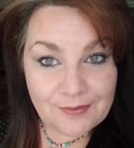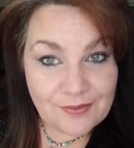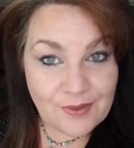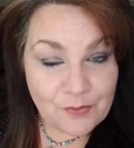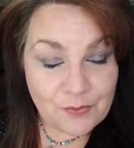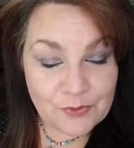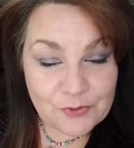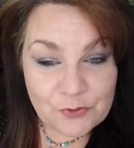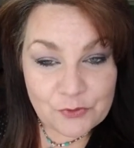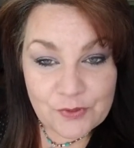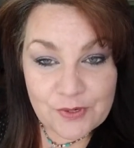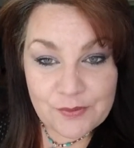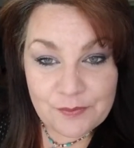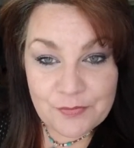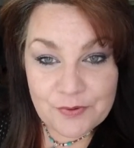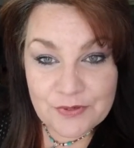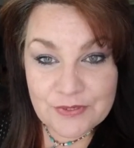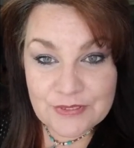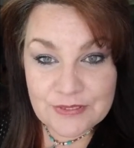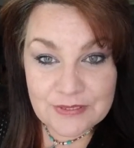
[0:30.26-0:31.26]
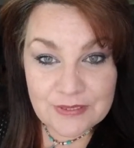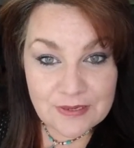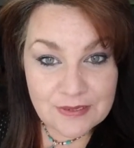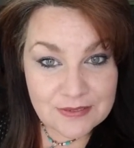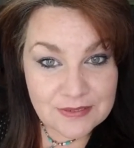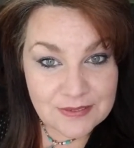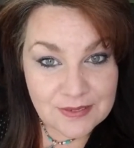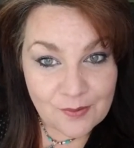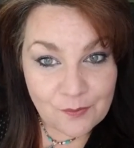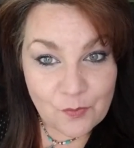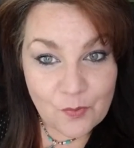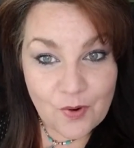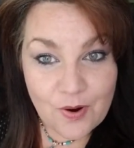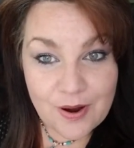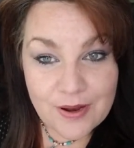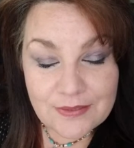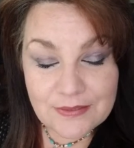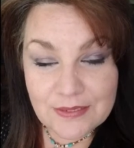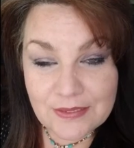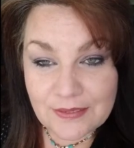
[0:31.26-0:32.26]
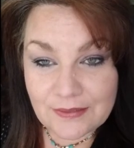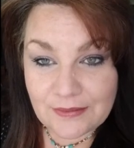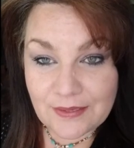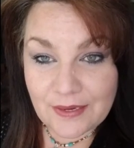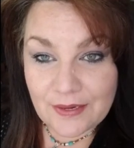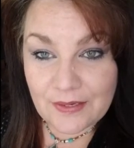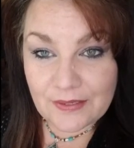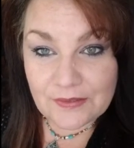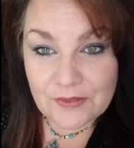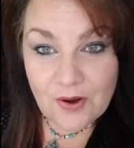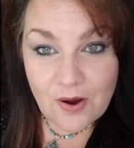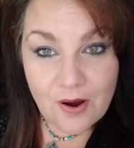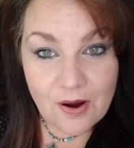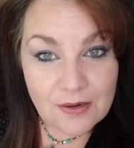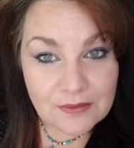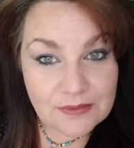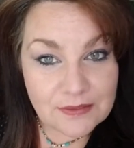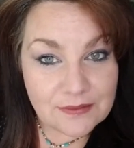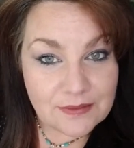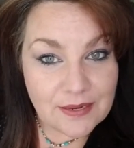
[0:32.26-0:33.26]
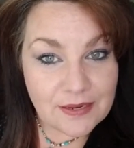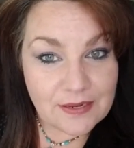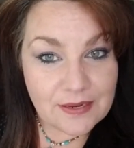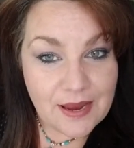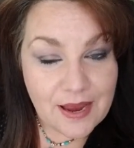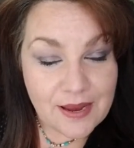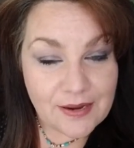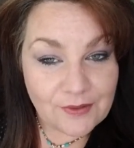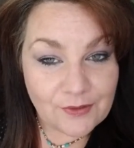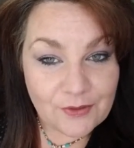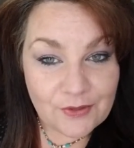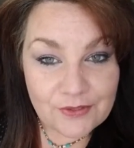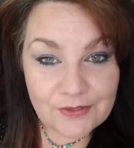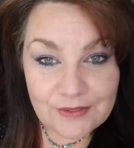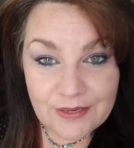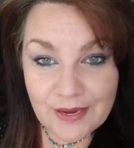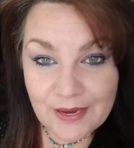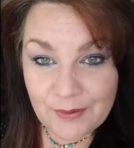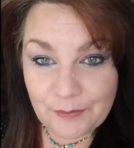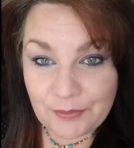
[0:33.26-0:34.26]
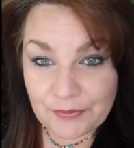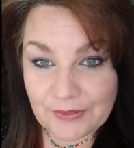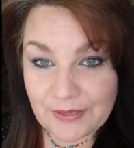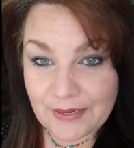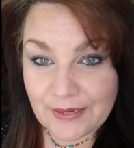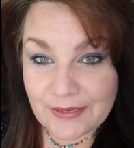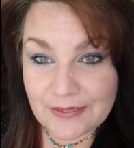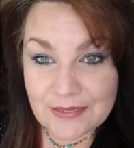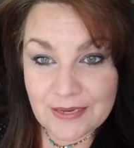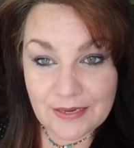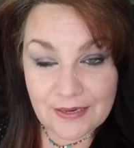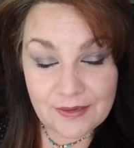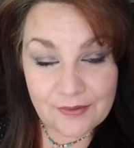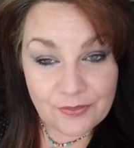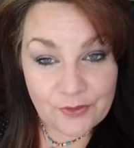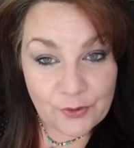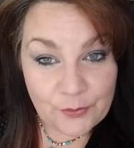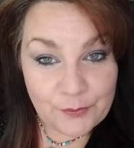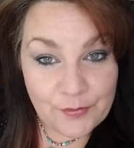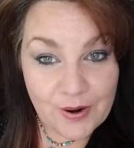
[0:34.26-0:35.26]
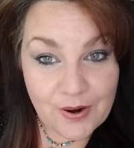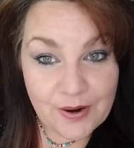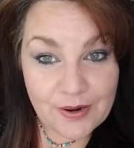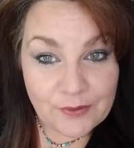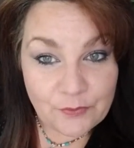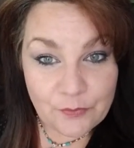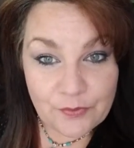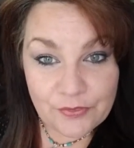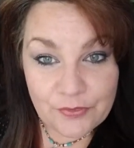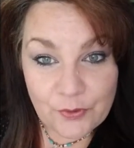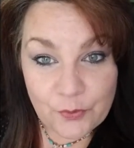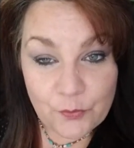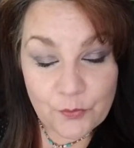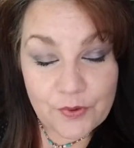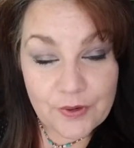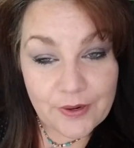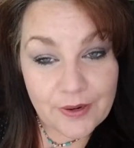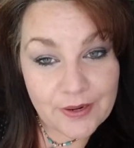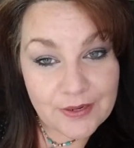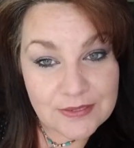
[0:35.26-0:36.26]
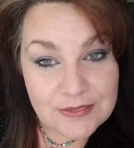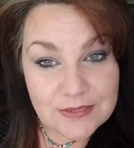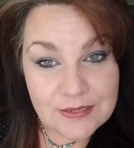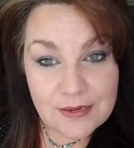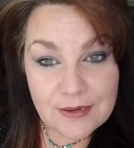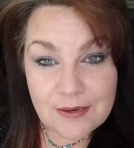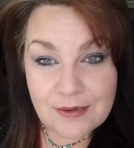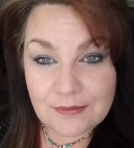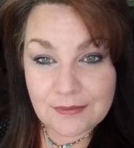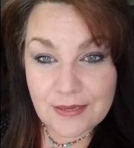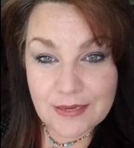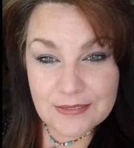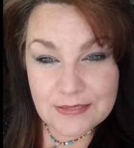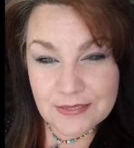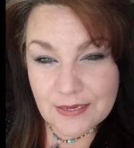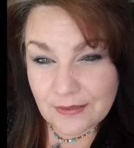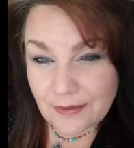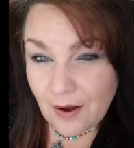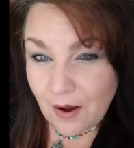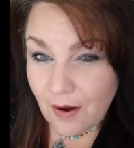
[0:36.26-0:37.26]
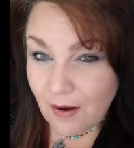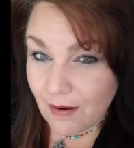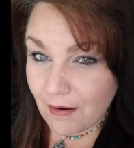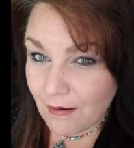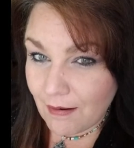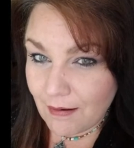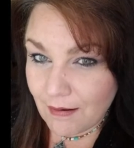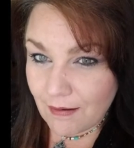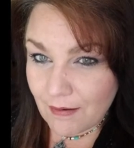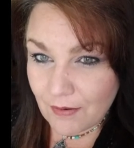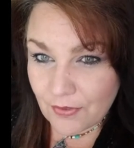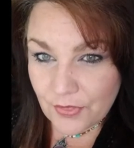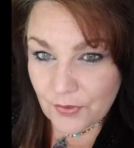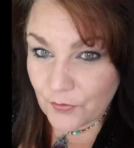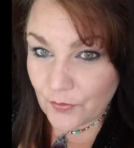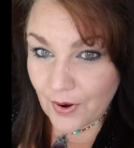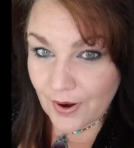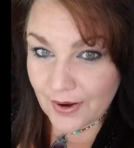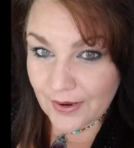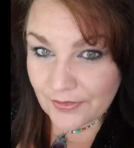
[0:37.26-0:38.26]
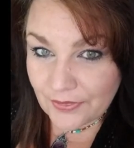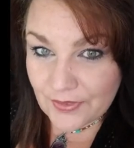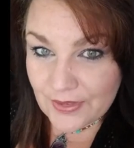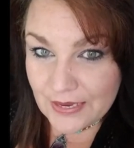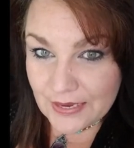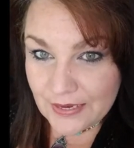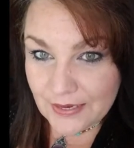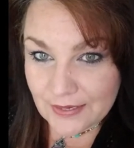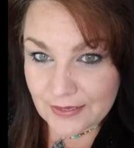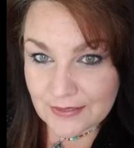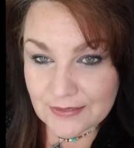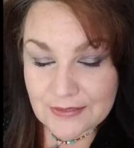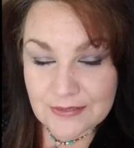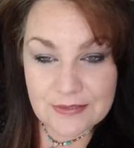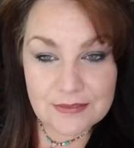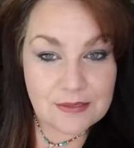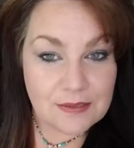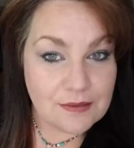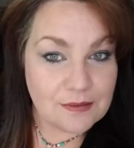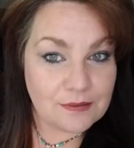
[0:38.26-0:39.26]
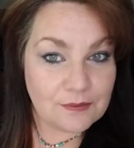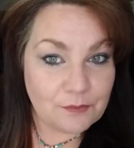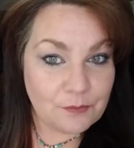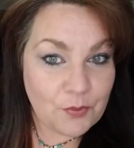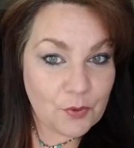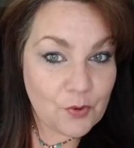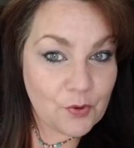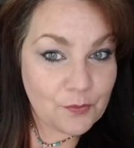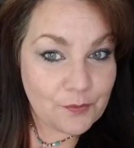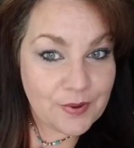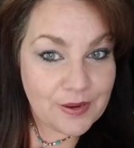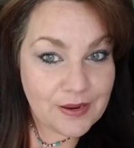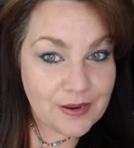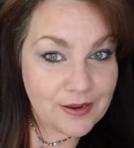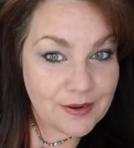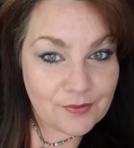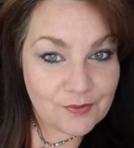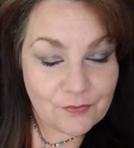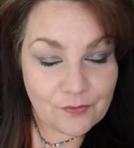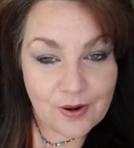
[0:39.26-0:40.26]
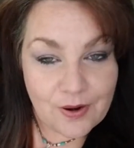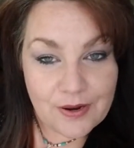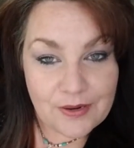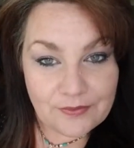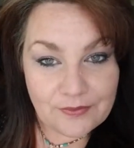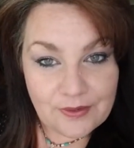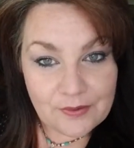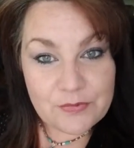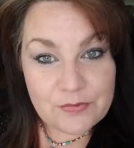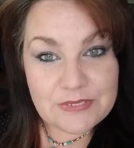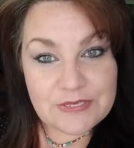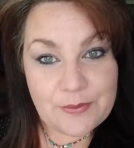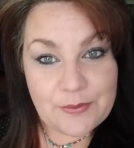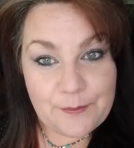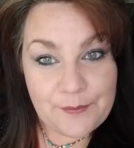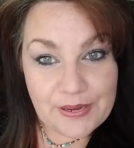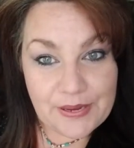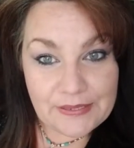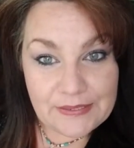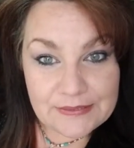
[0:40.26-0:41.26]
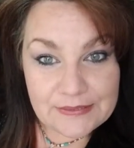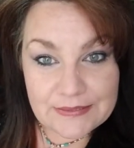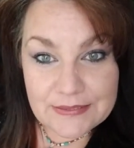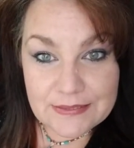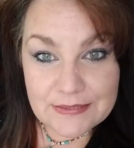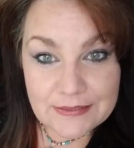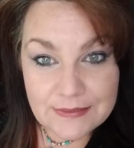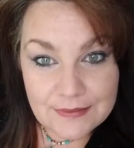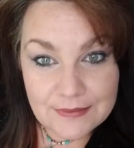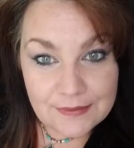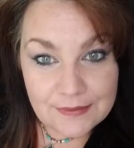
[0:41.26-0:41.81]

They were dreamers somewhat, and they talked and they had a good game plan in their mind with their words. They said all the right things. Pull me in, right? That was the bait.